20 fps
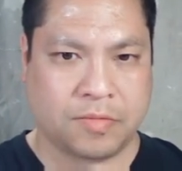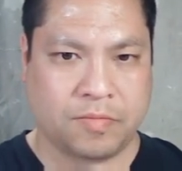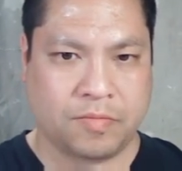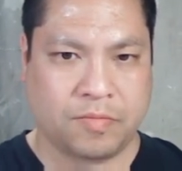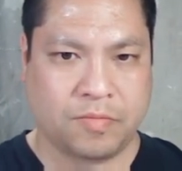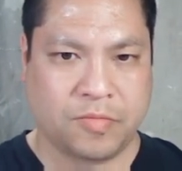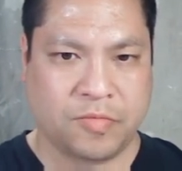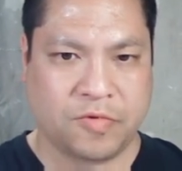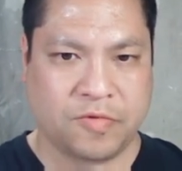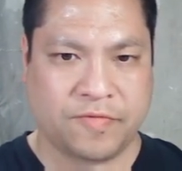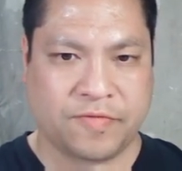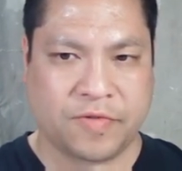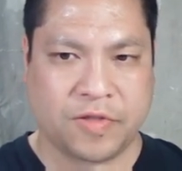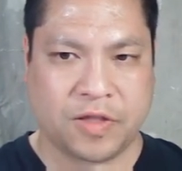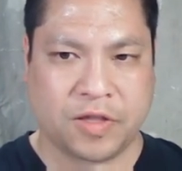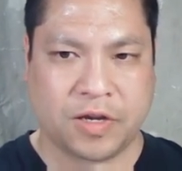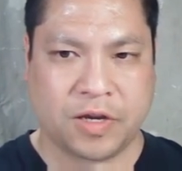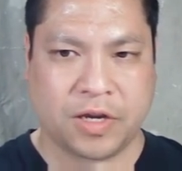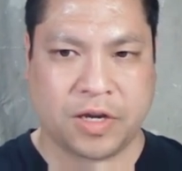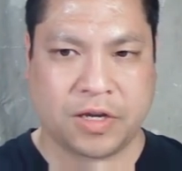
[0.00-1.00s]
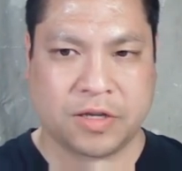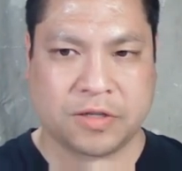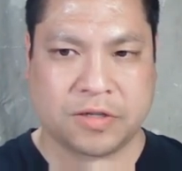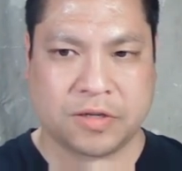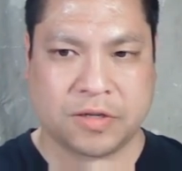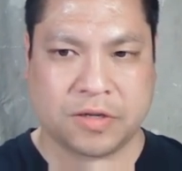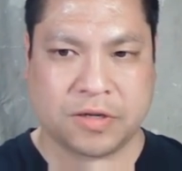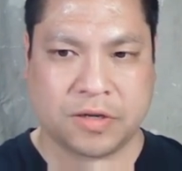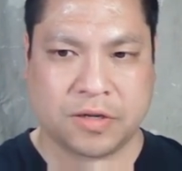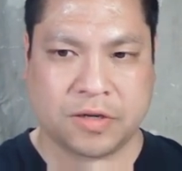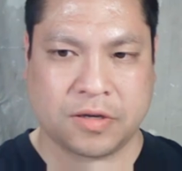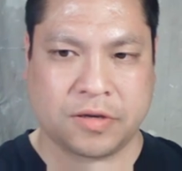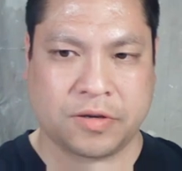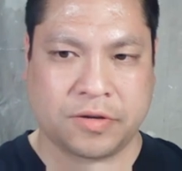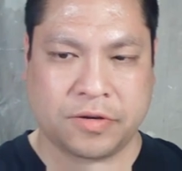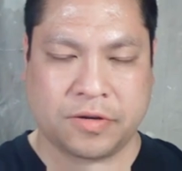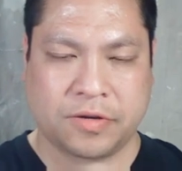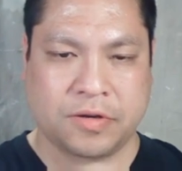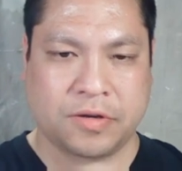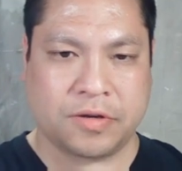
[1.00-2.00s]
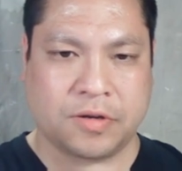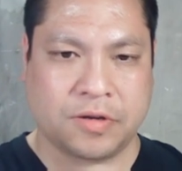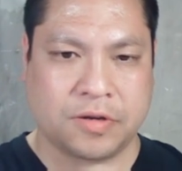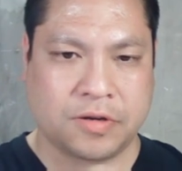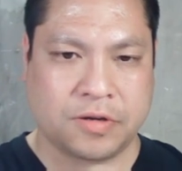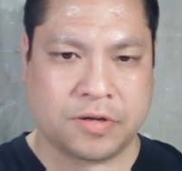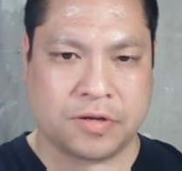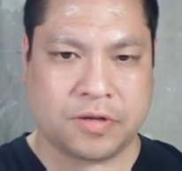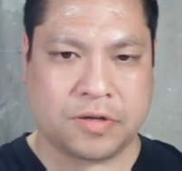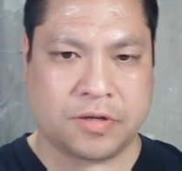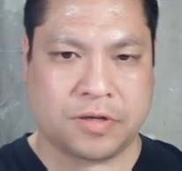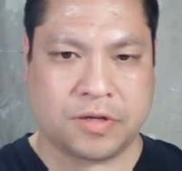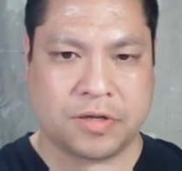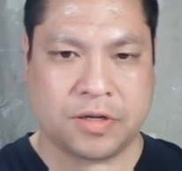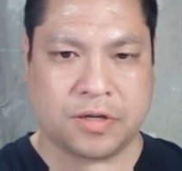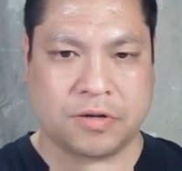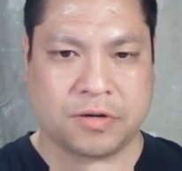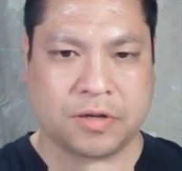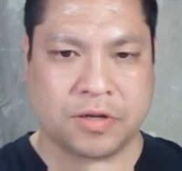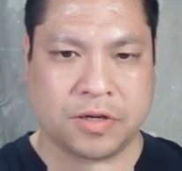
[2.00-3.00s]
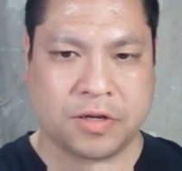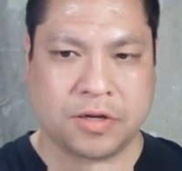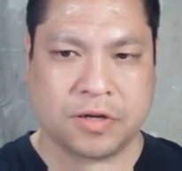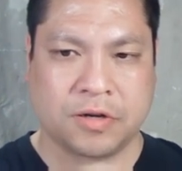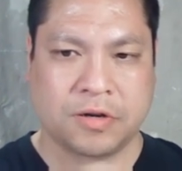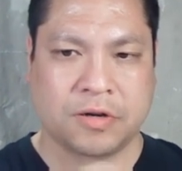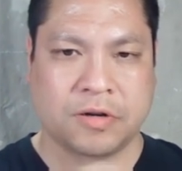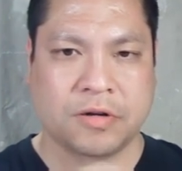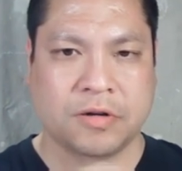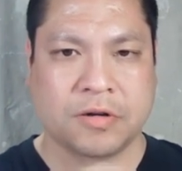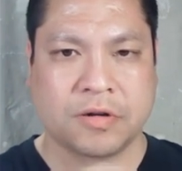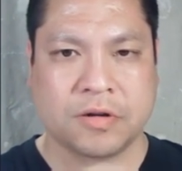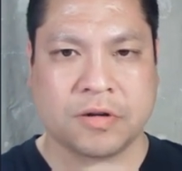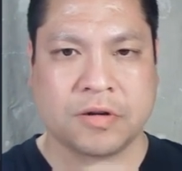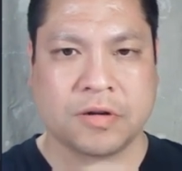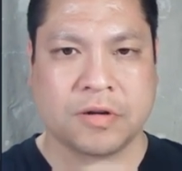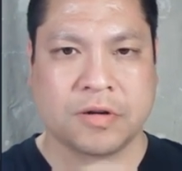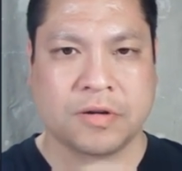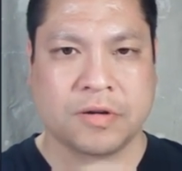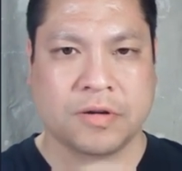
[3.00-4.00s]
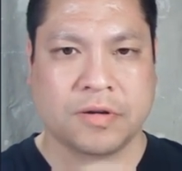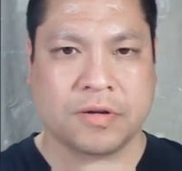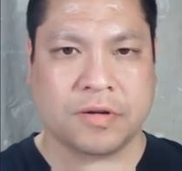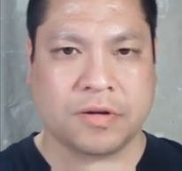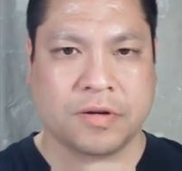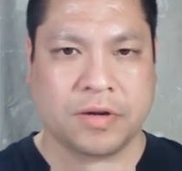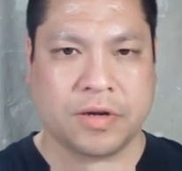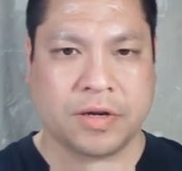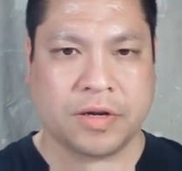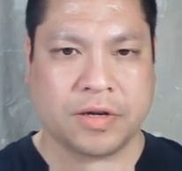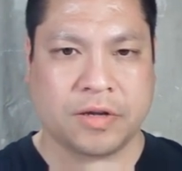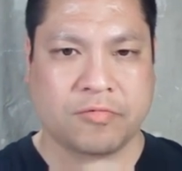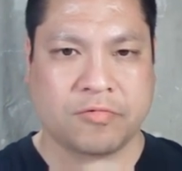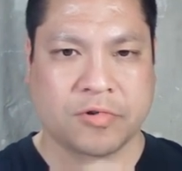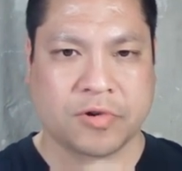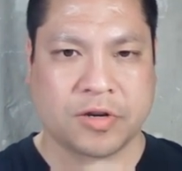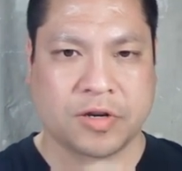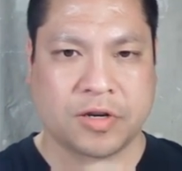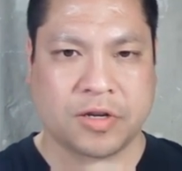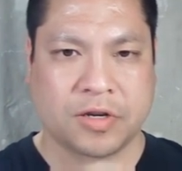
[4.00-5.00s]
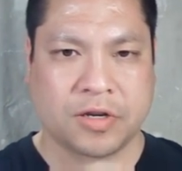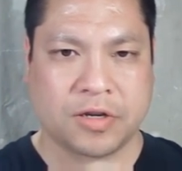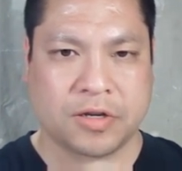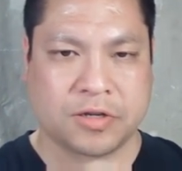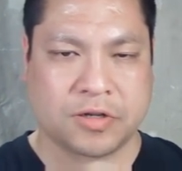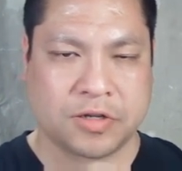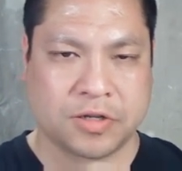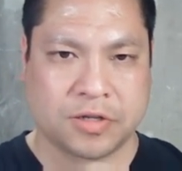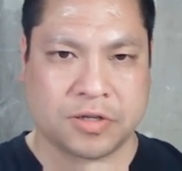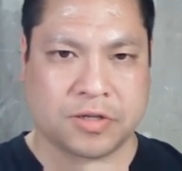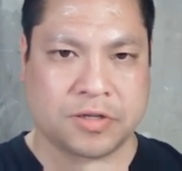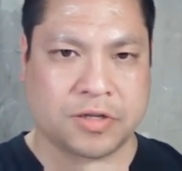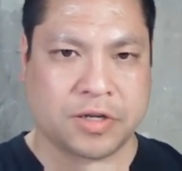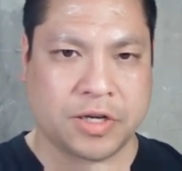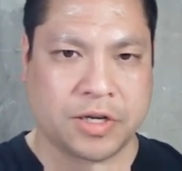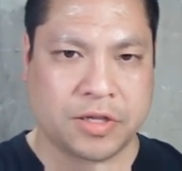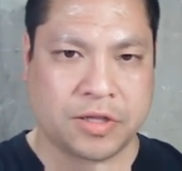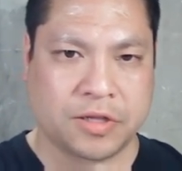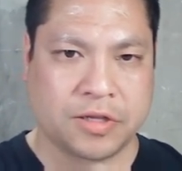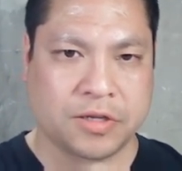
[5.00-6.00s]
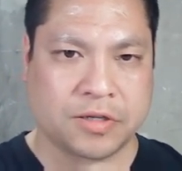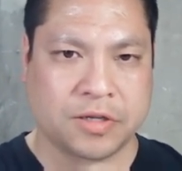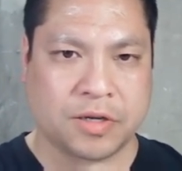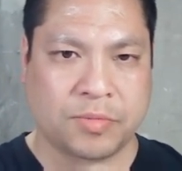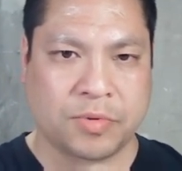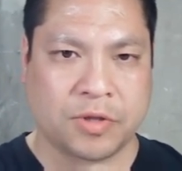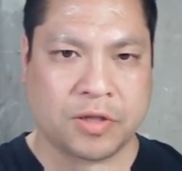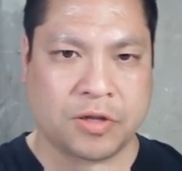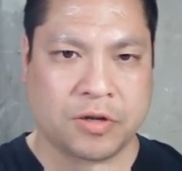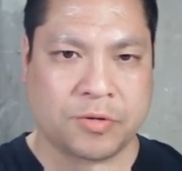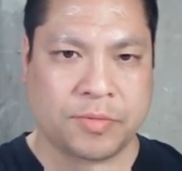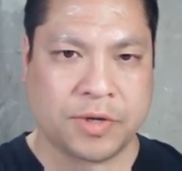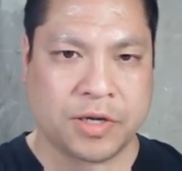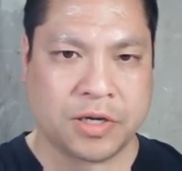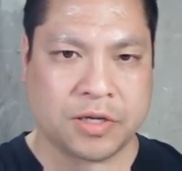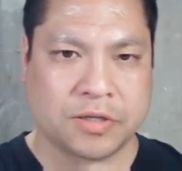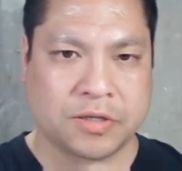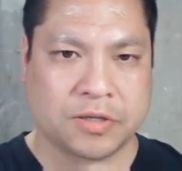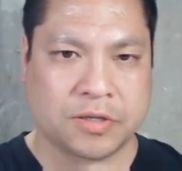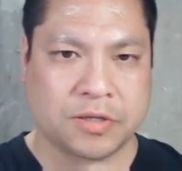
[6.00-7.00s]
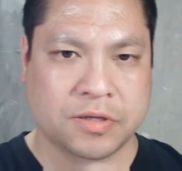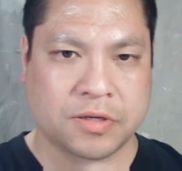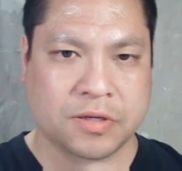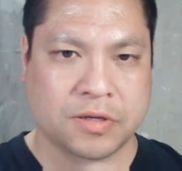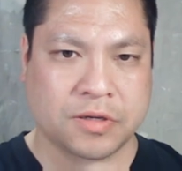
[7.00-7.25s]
Move that down here. And we're going to just tighten this up a little bit.